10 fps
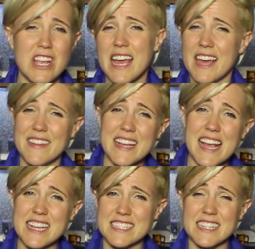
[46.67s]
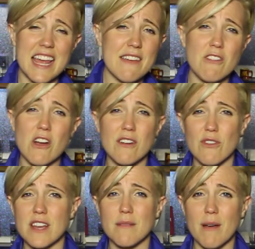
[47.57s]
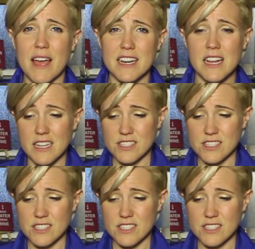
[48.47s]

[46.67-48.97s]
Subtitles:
And that guy is a lifelong friend of mine.